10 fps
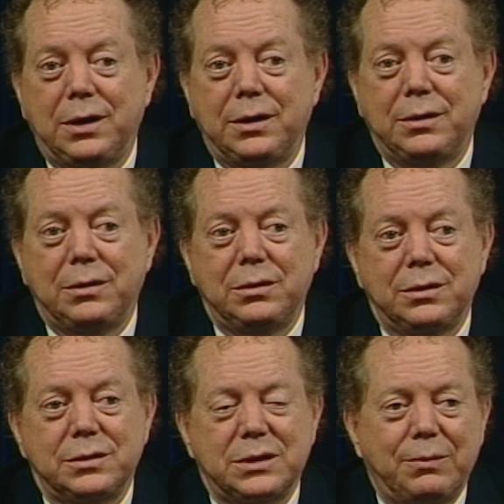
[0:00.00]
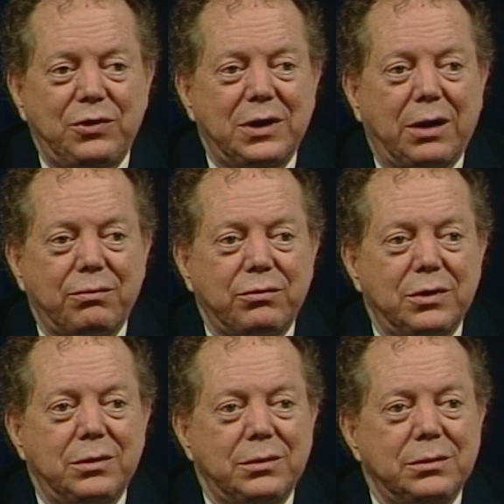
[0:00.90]
Um, some of you got
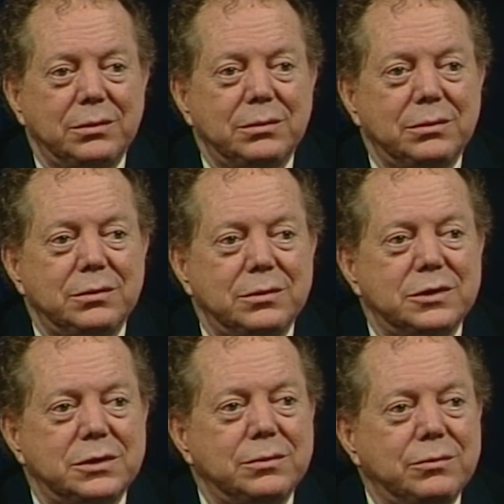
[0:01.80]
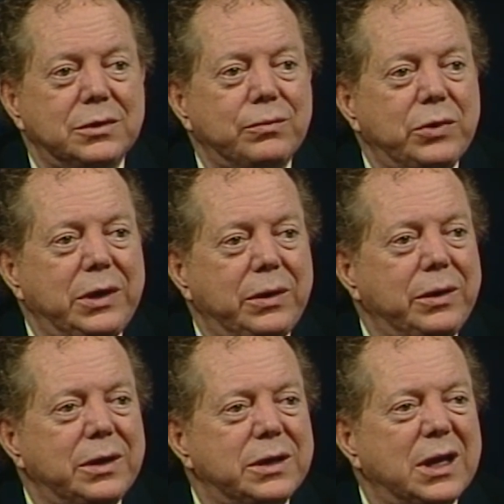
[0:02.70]
real
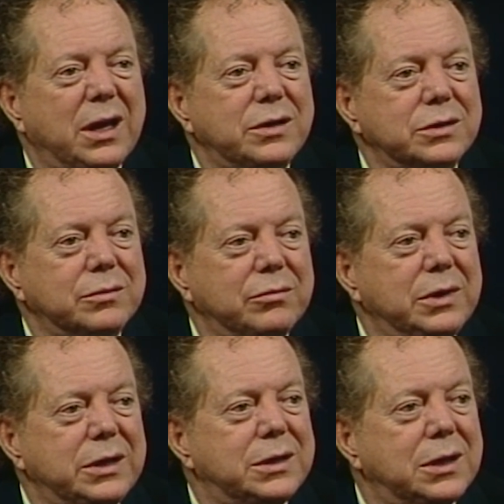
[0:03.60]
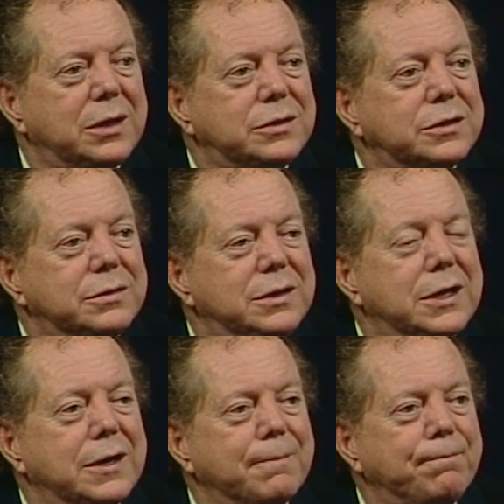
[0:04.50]
really intelligent, really intelligent,
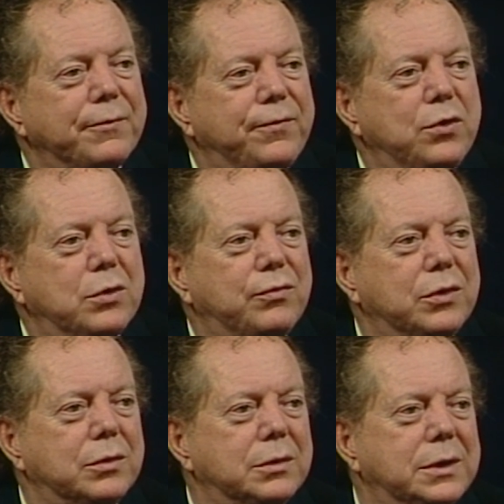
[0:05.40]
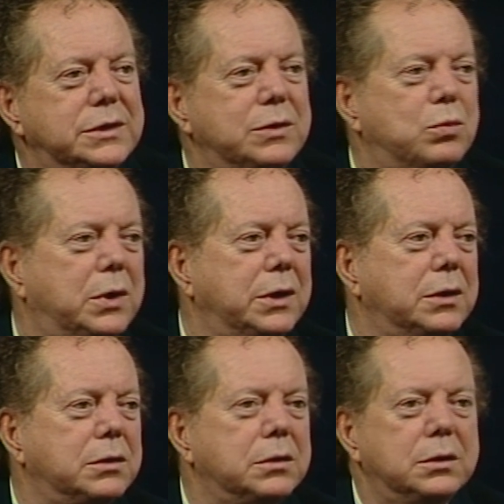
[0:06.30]
yeah. A few of you. I see
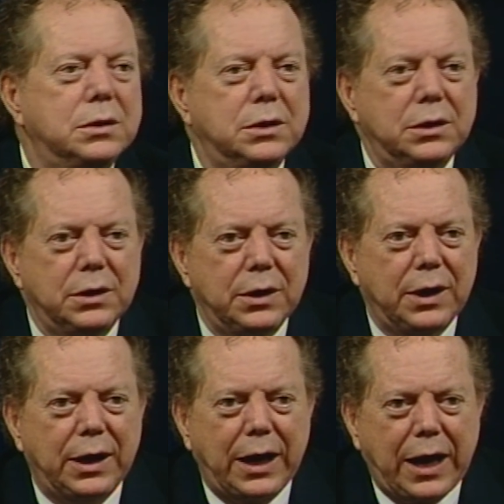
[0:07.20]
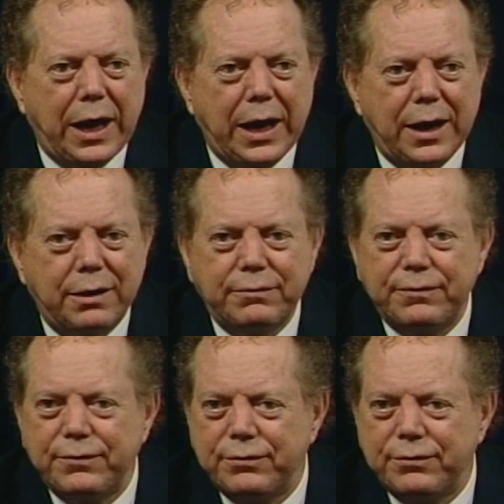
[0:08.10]
one and a half.